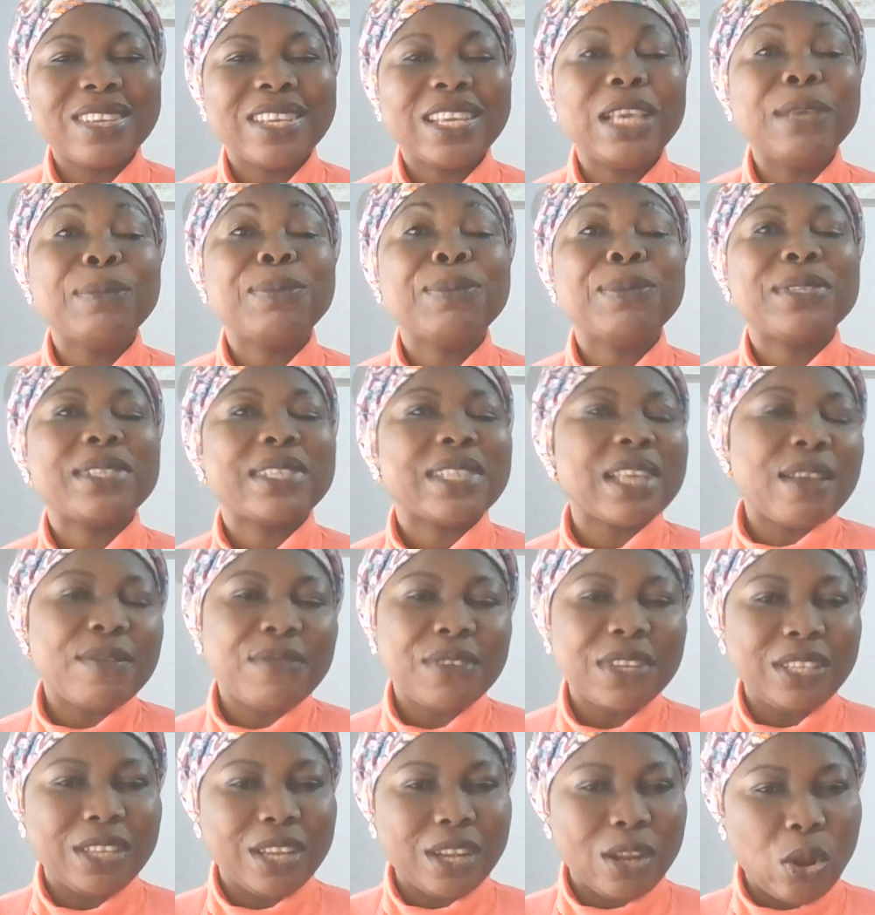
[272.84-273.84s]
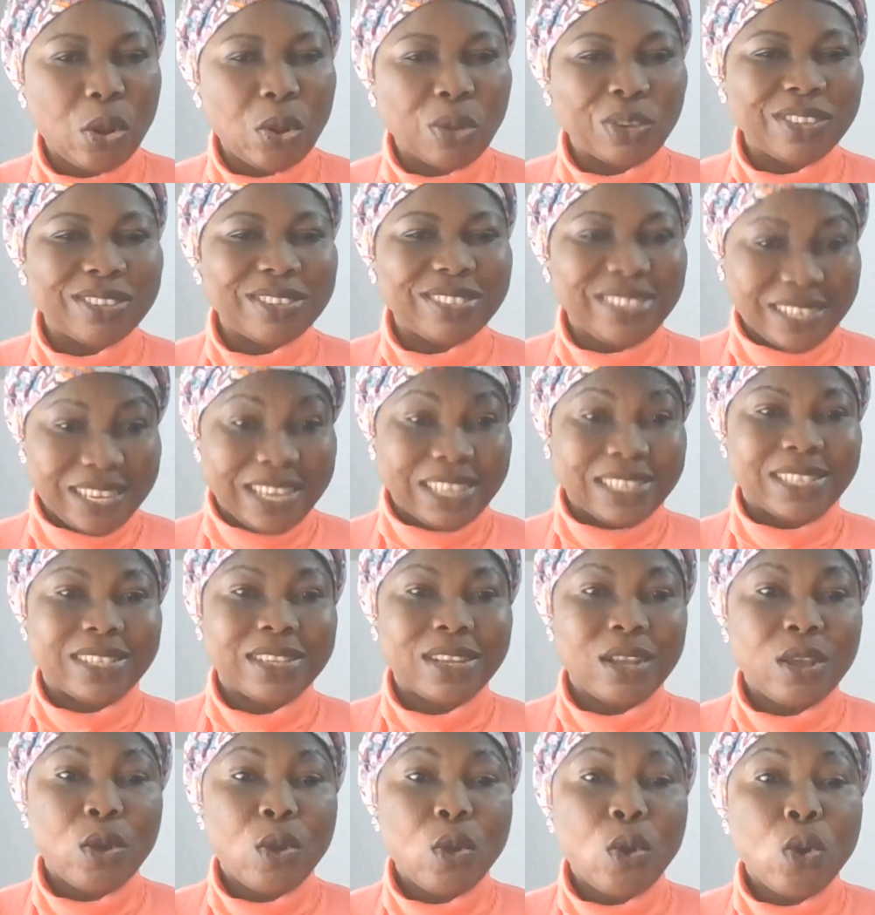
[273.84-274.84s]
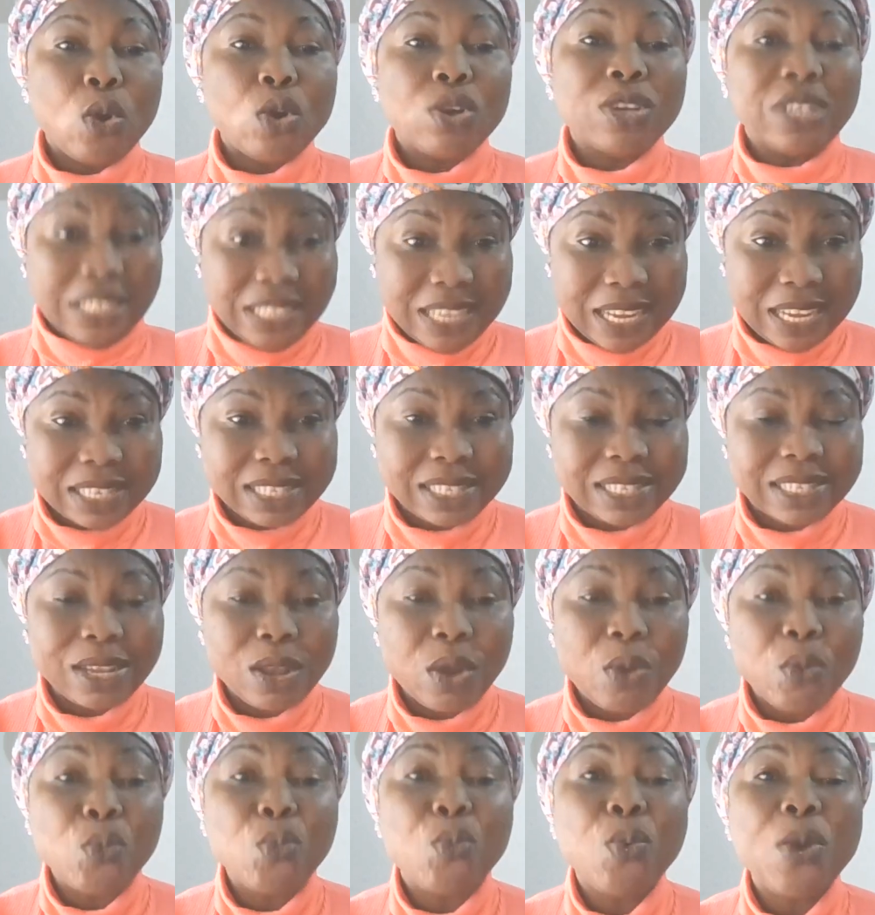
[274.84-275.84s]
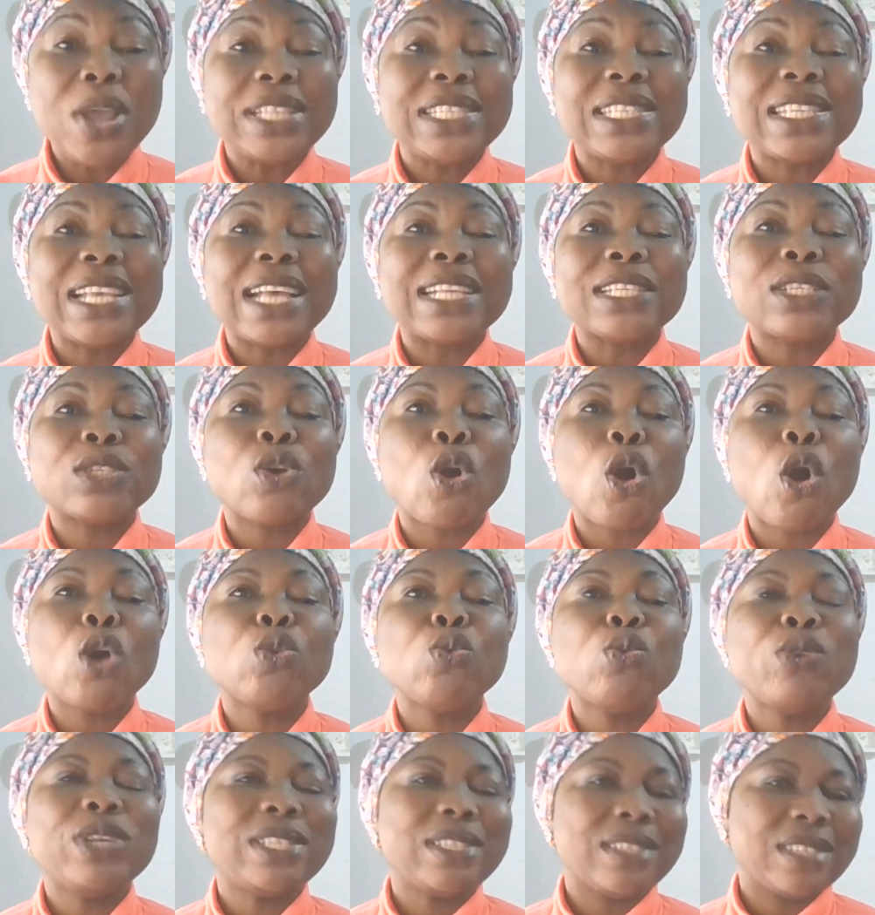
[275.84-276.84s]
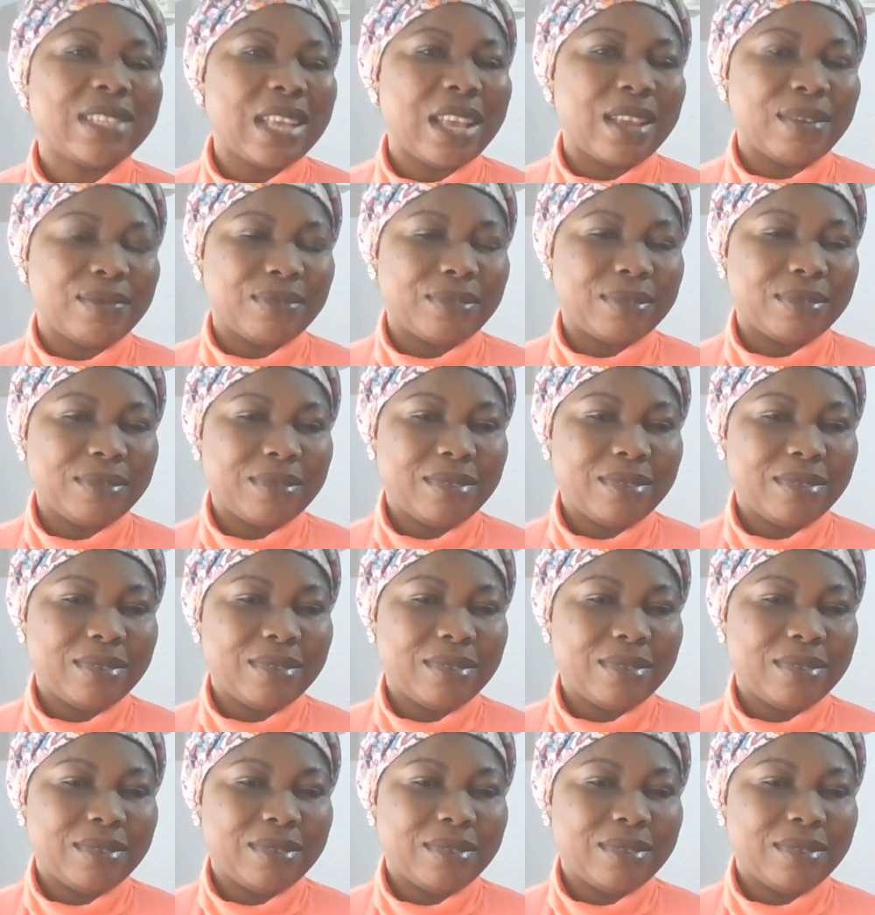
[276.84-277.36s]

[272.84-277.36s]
Keep serving the Lord. Yes, yes, waiters always serve.